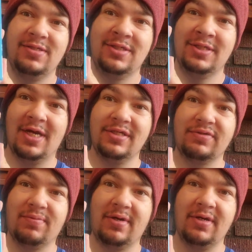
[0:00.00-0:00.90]

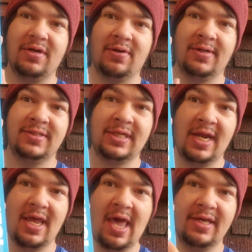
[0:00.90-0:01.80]
Just Work or
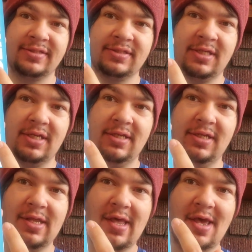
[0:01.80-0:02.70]
J S
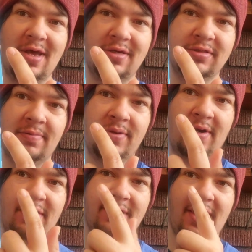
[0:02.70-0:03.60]
T W
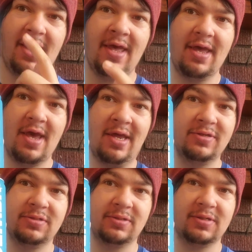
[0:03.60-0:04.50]
R K
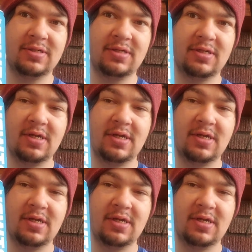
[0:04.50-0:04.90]
energy drink.